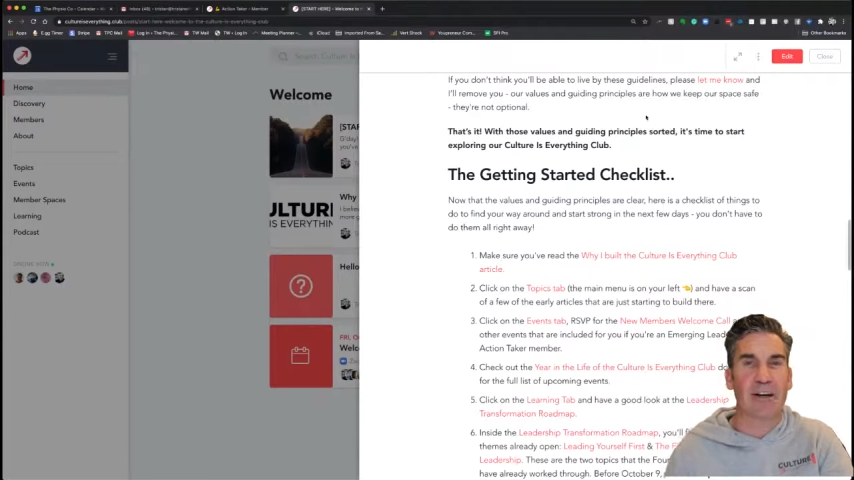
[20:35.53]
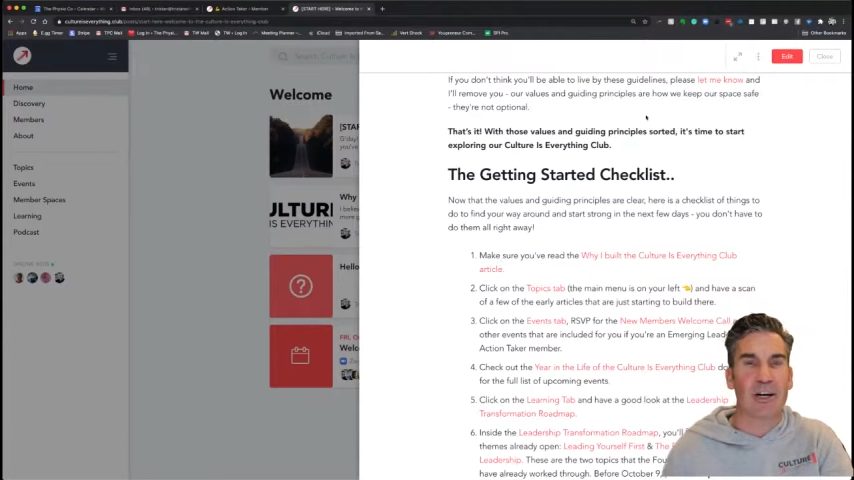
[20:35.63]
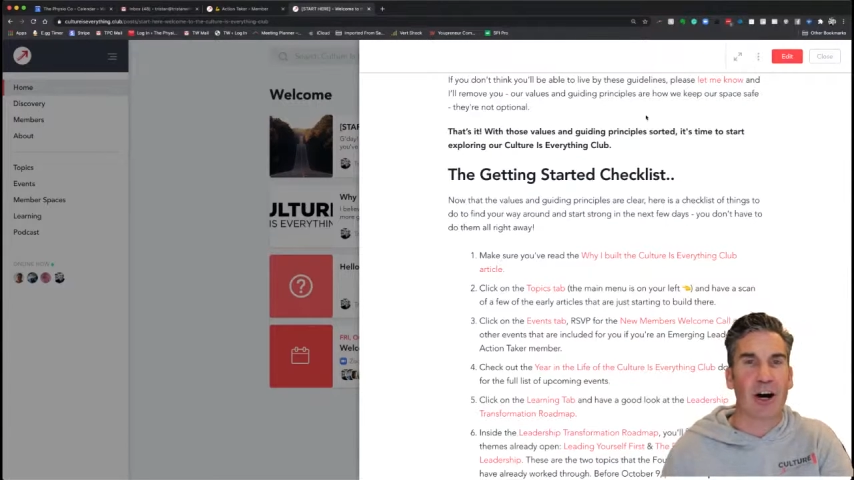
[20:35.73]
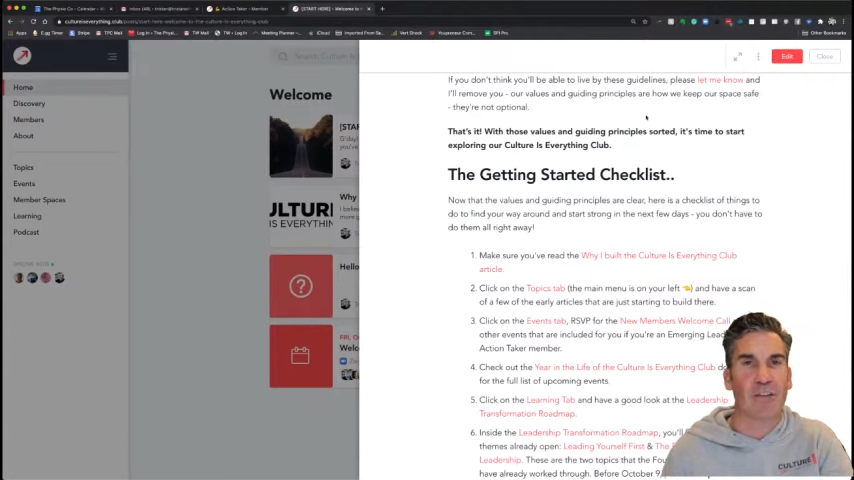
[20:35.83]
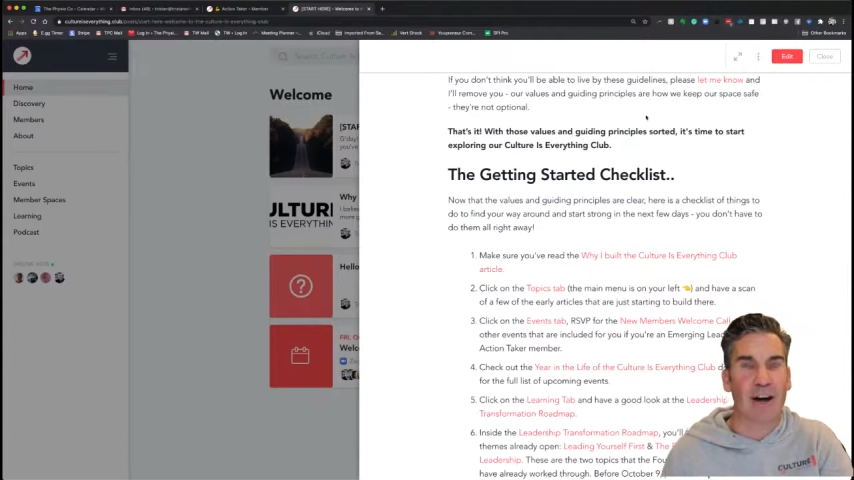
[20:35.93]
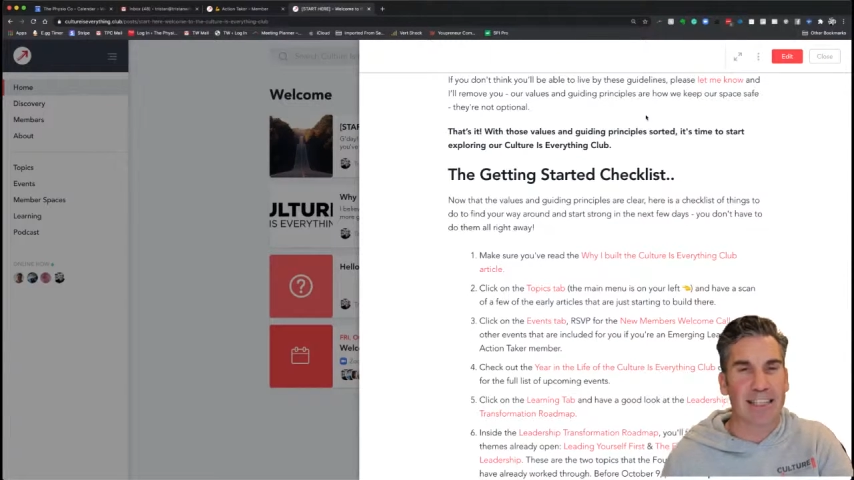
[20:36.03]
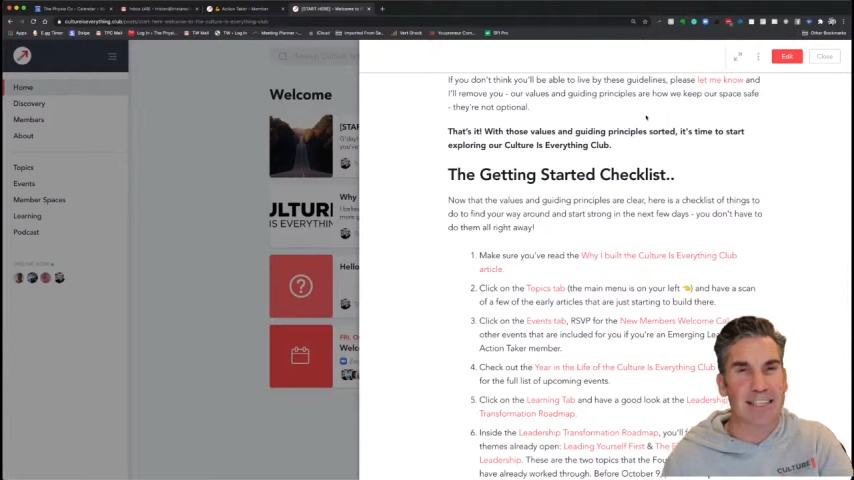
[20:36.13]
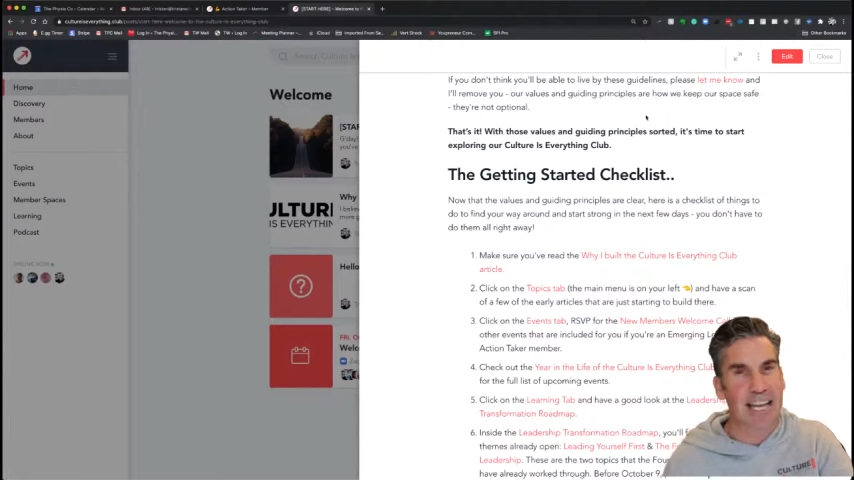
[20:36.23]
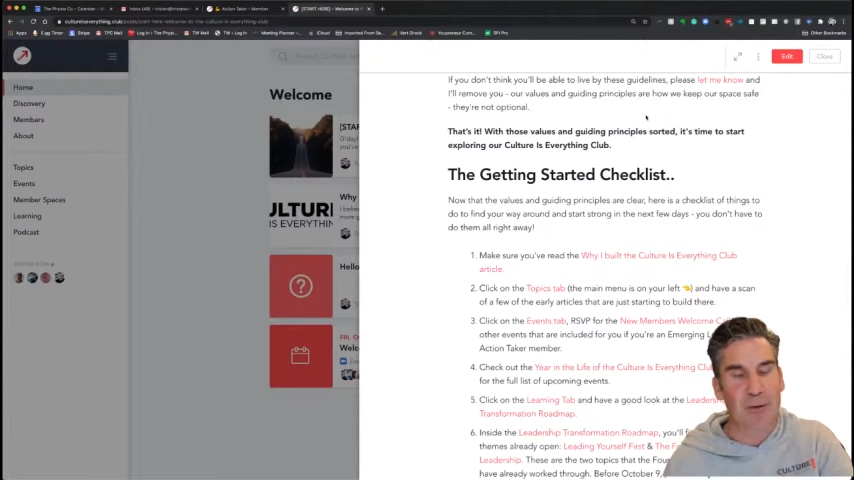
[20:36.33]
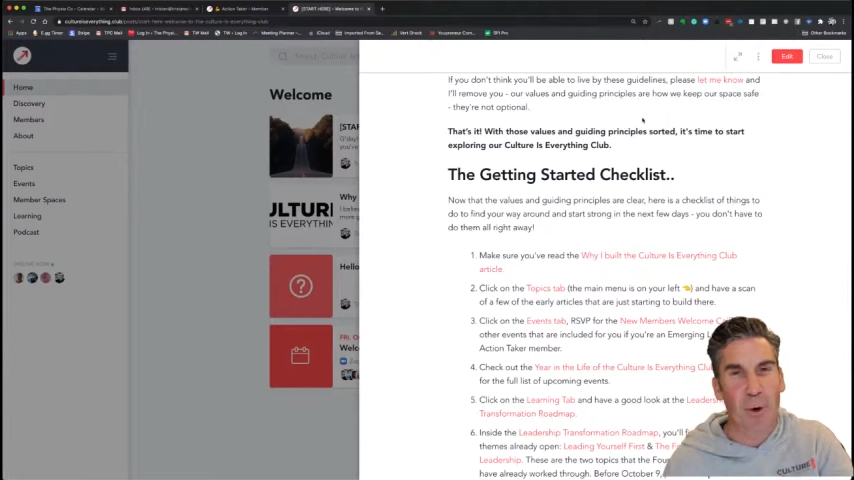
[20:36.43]
of
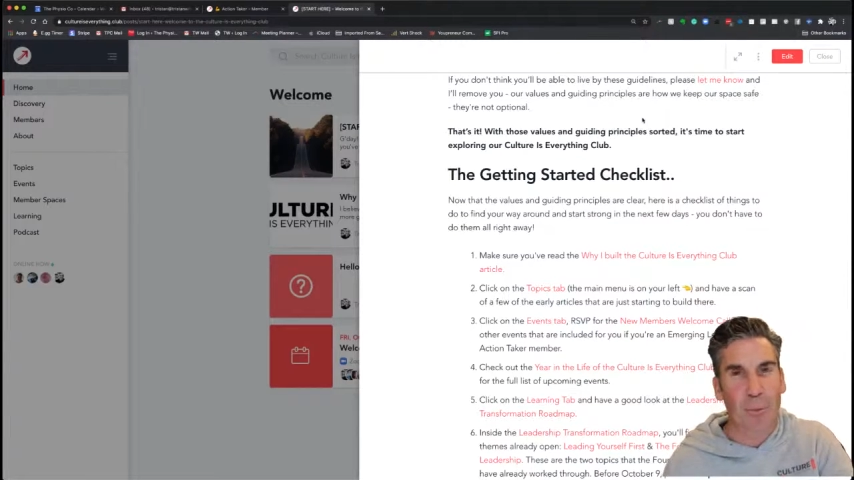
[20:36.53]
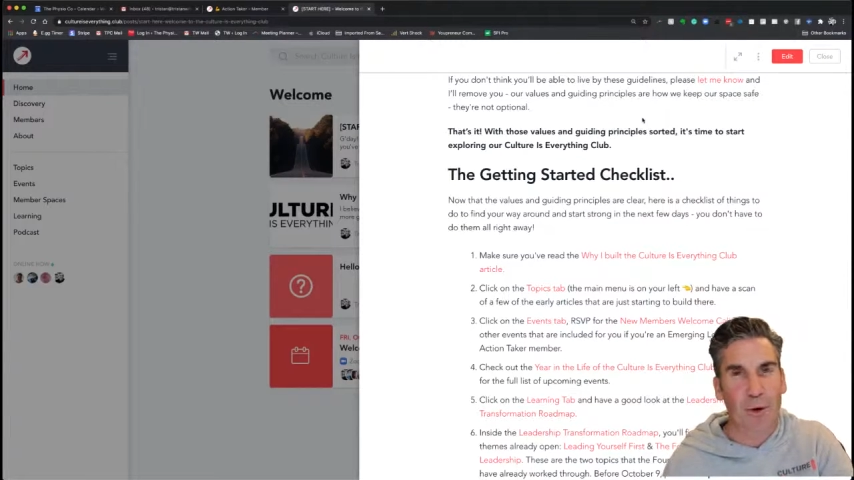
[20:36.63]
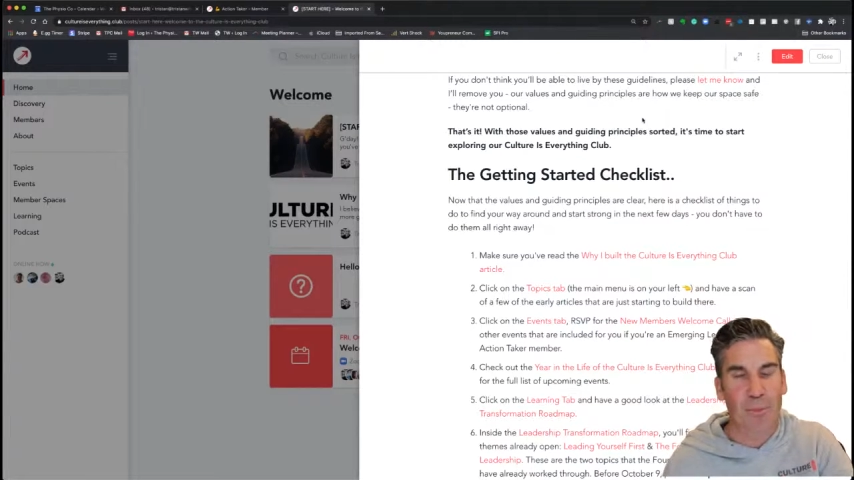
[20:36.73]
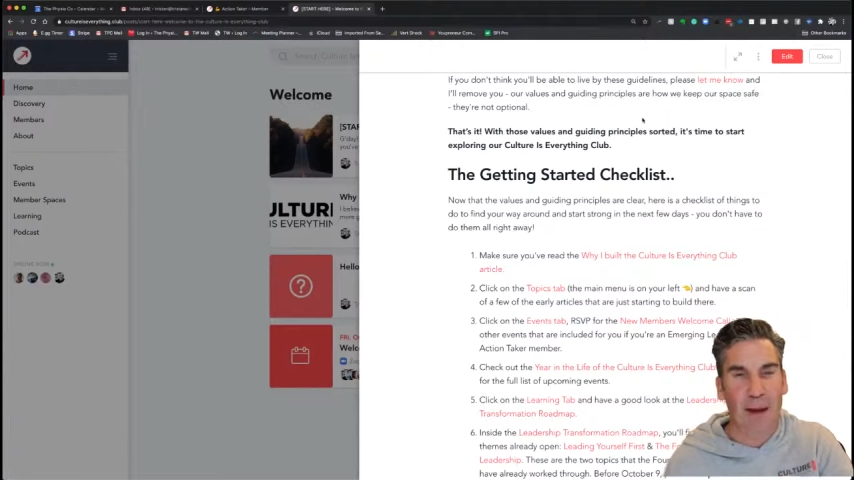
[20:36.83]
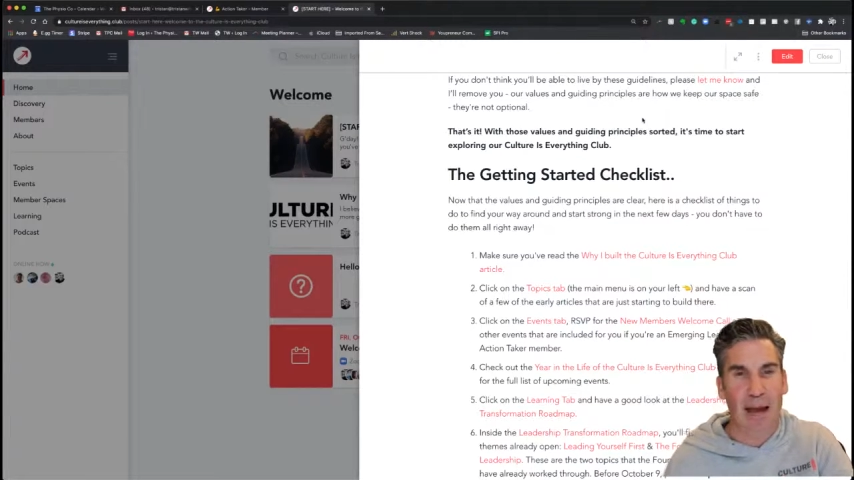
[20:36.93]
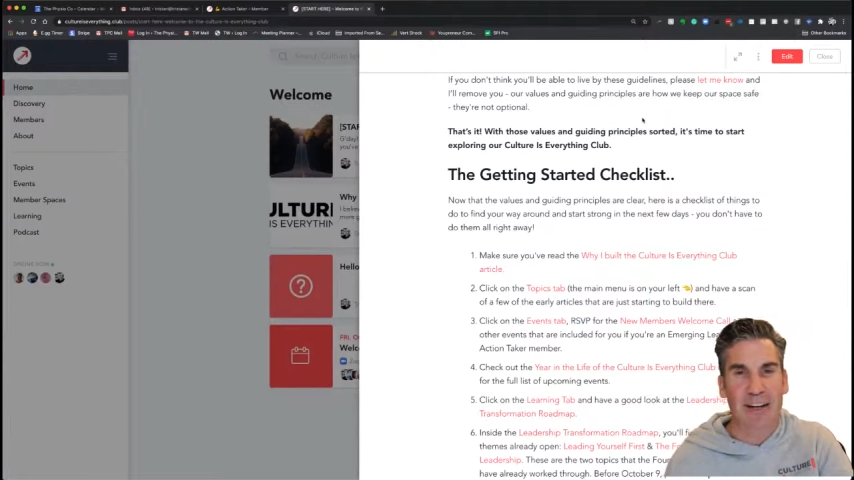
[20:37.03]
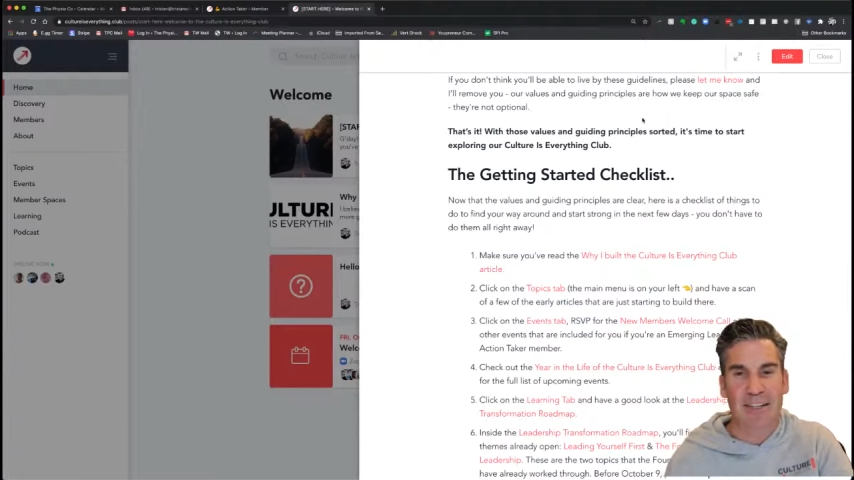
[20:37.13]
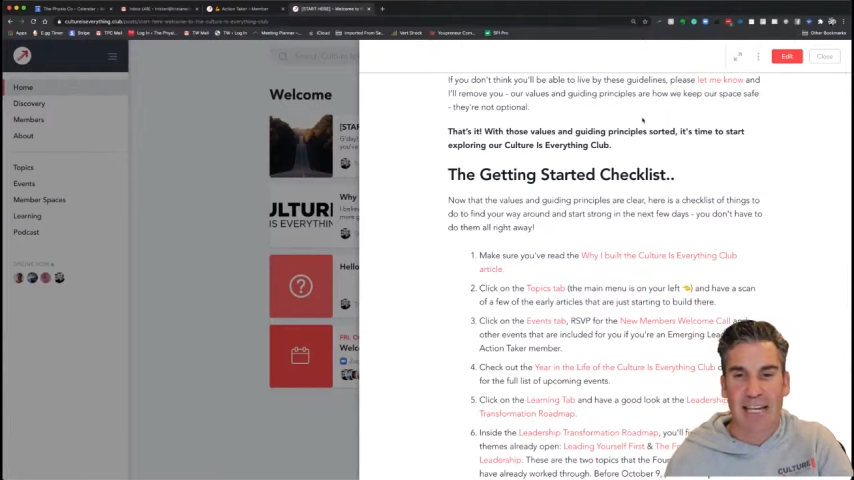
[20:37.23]
understanding what we're about